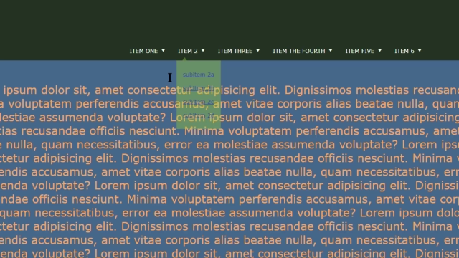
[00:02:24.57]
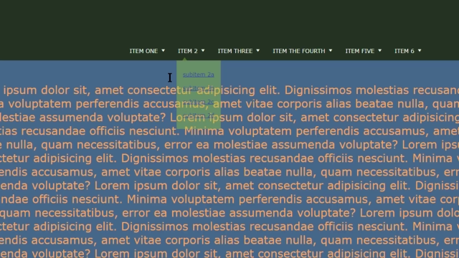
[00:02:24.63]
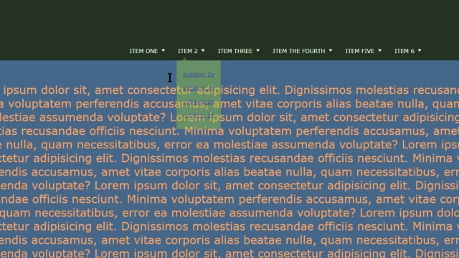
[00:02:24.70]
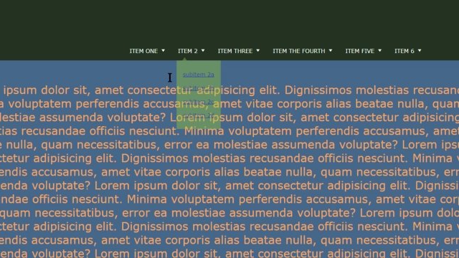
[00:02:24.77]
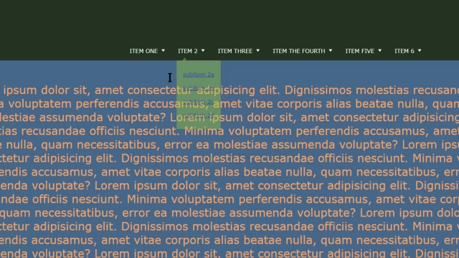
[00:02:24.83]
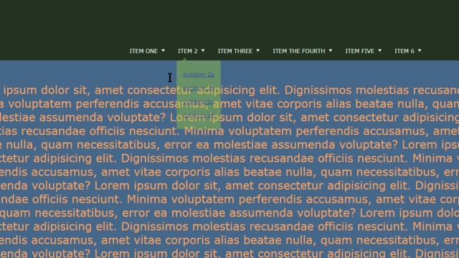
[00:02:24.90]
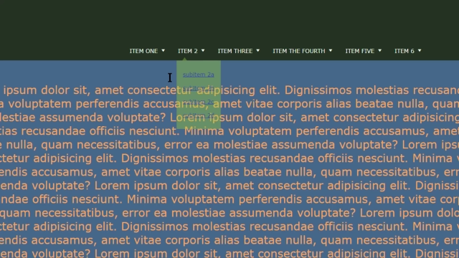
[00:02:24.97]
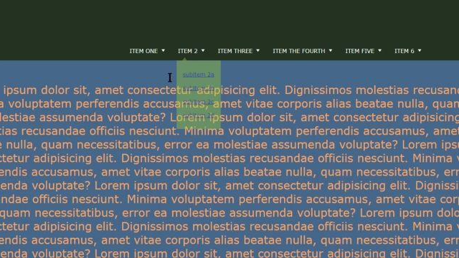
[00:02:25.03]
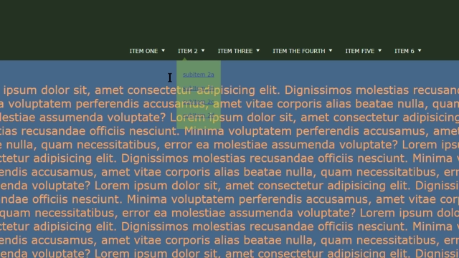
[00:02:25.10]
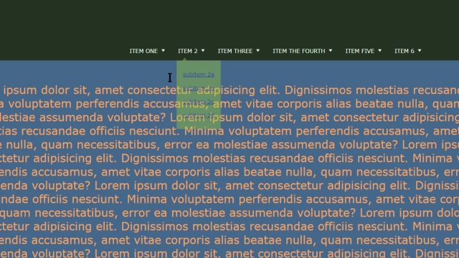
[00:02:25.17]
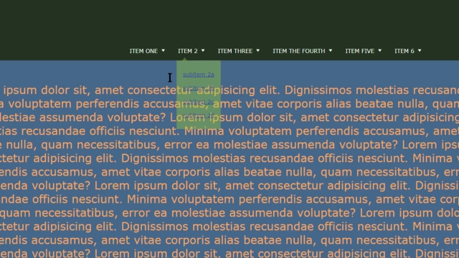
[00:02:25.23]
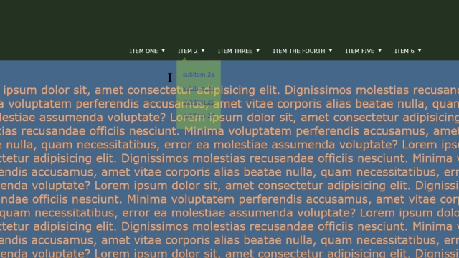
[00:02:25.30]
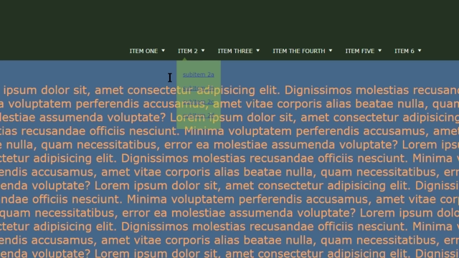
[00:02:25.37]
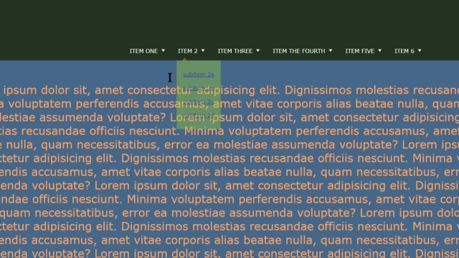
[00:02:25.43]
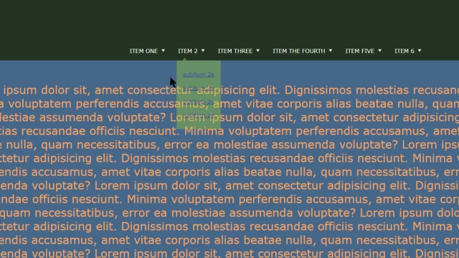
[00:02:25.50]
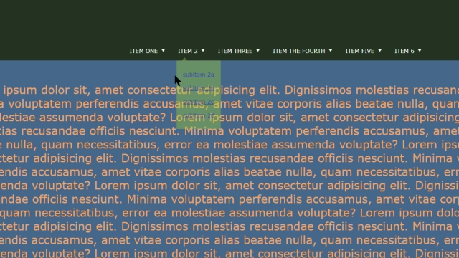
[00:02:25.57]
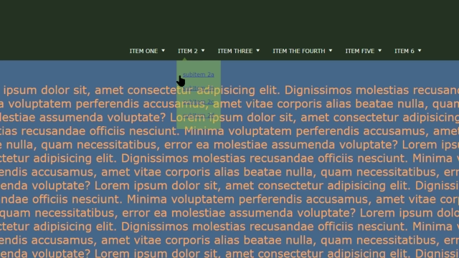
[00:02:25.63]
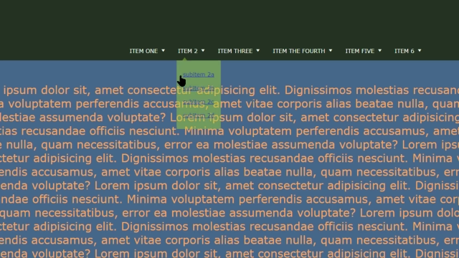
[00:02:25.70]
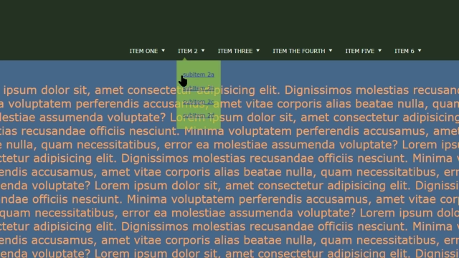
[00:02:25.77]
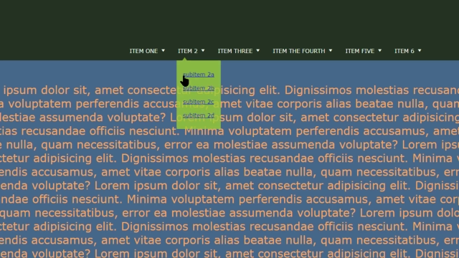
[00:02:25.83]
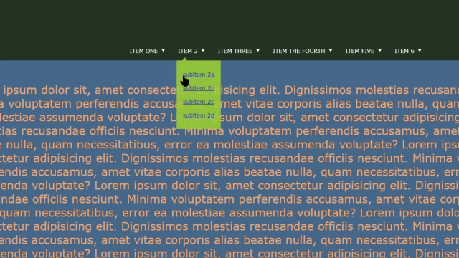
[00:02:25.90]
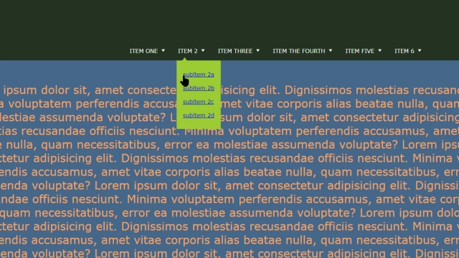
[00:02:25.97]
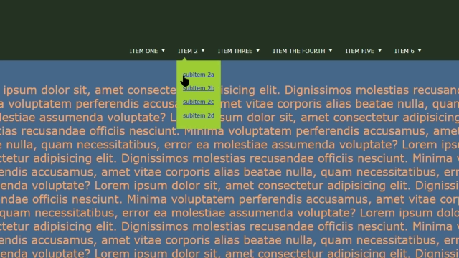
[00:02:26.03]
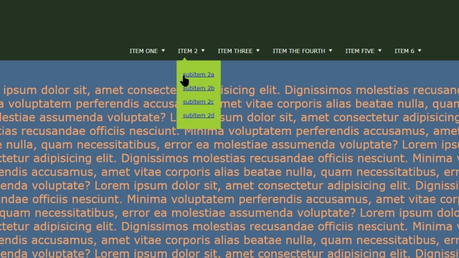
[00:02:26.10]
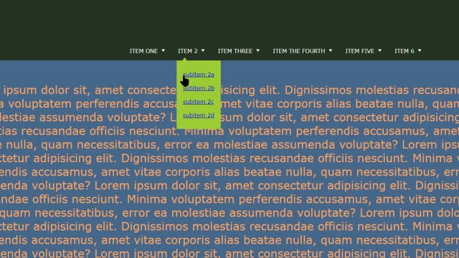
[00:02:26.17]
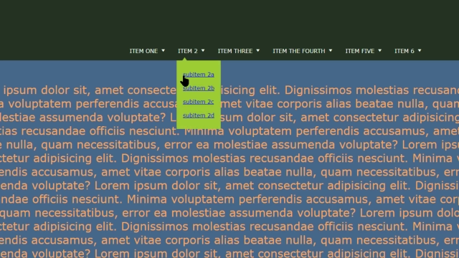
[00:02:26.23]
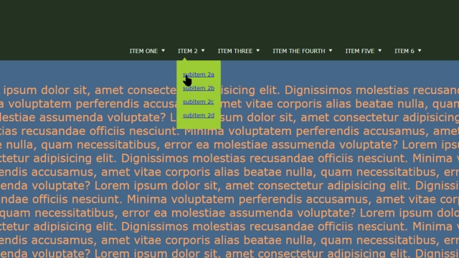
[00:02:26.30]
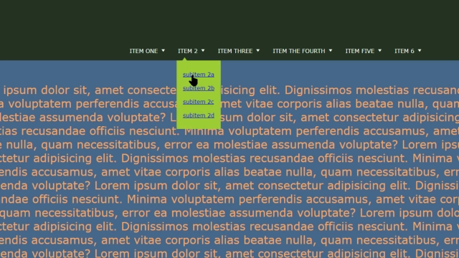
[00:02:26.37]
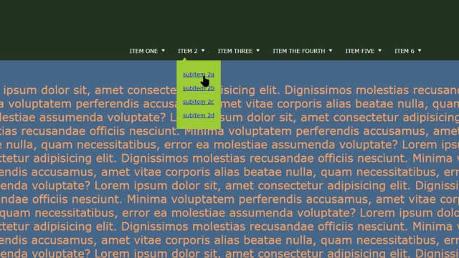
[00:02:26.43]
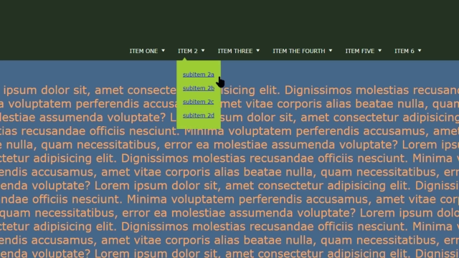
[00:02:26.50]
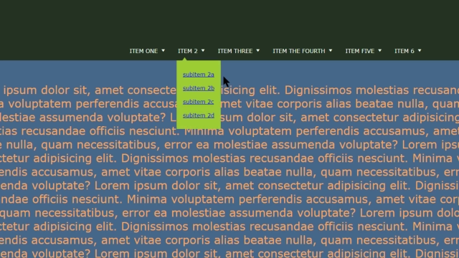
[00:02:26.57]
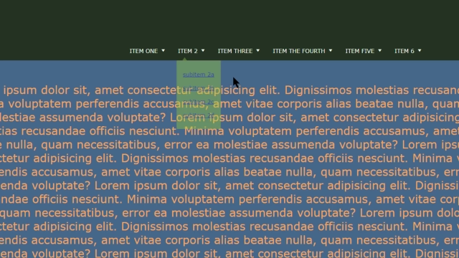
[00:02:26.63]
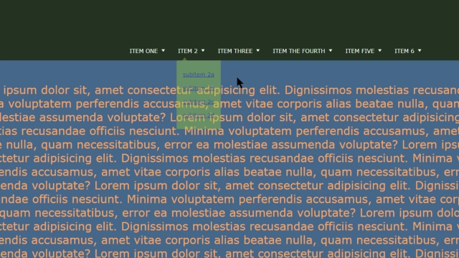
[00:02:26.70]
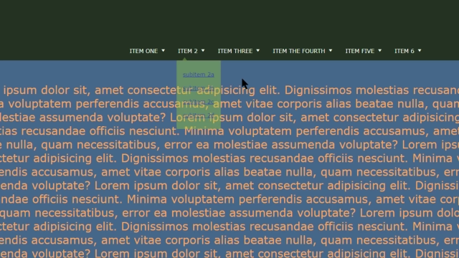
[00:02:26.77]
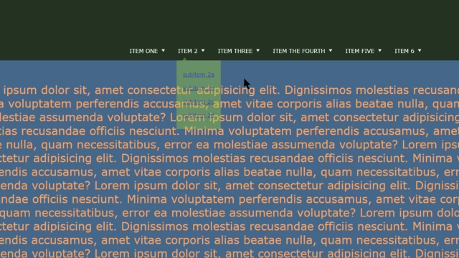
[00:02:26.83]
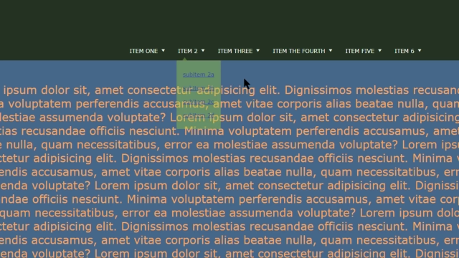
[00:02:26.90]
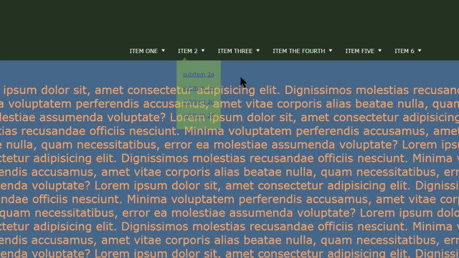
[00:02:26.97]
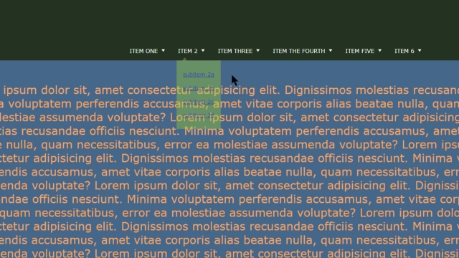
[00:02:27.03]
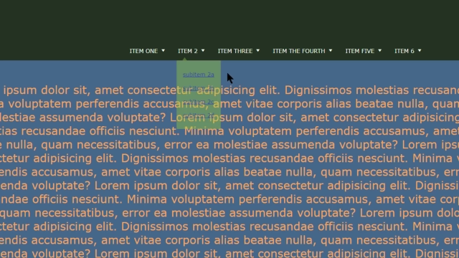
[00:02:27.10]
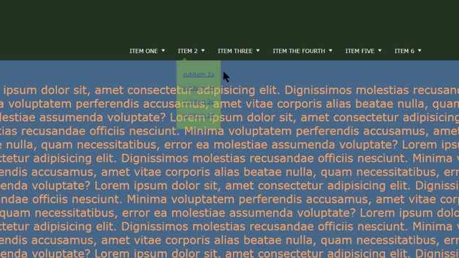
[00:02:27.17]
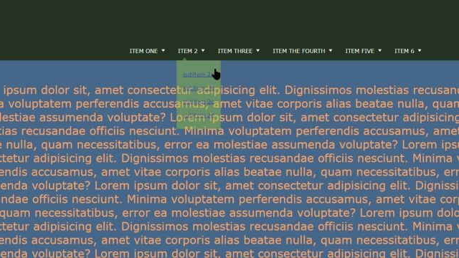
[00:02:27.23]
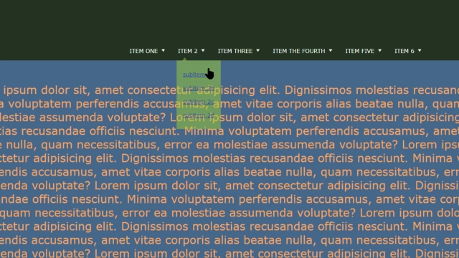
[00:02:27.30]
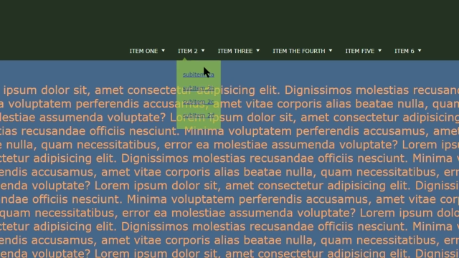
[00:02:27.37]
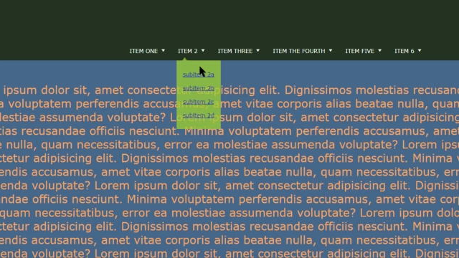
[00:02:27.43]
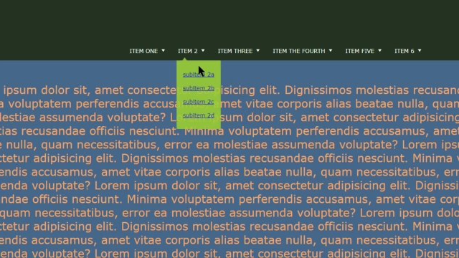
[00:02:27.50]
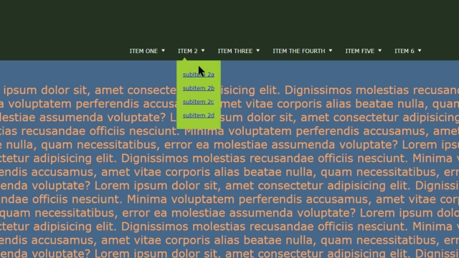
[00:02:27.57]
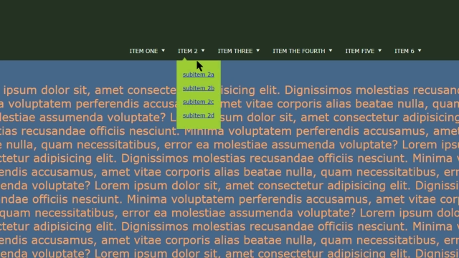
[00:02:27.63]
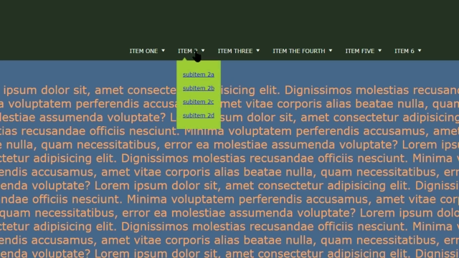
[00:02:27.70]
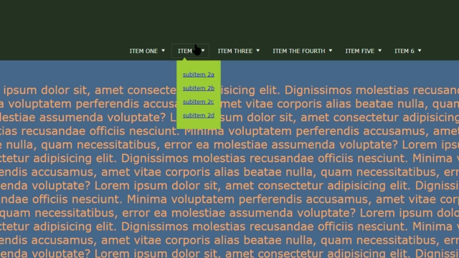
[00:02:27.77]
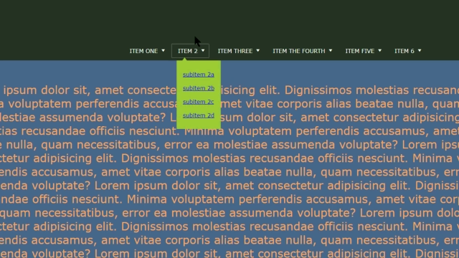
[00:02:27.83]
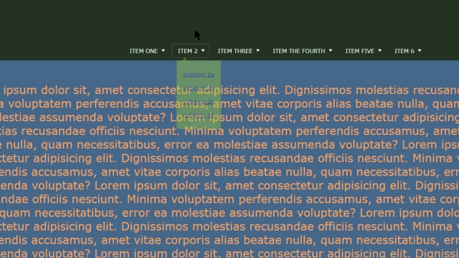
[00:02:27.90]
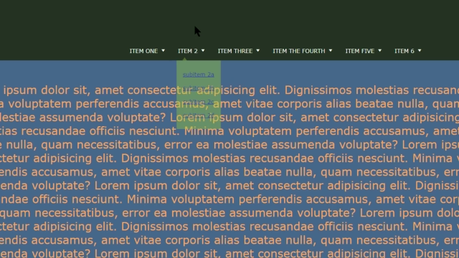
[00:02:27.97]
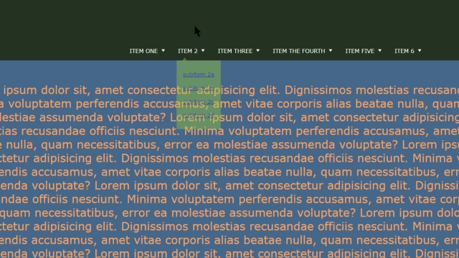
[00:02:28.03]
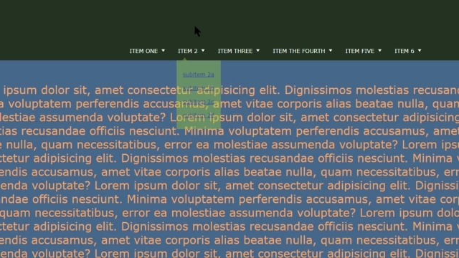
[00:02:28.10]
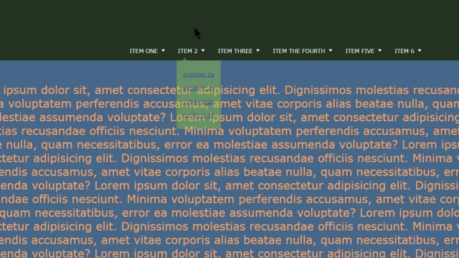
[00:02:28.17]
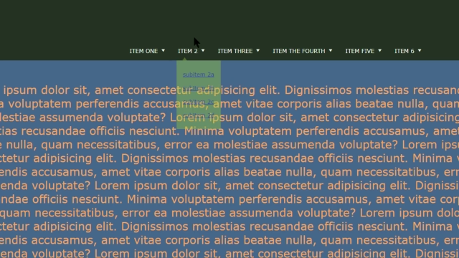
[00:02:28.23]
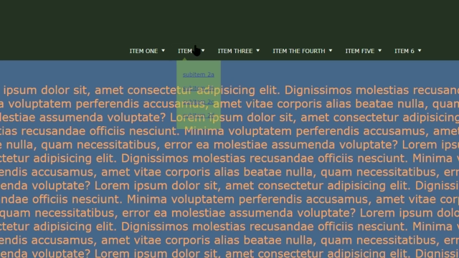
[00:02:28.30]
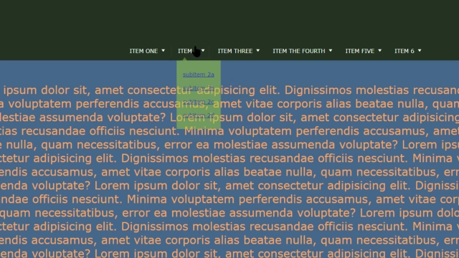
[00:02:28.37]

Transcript: No face is visible, so there are no lips to read.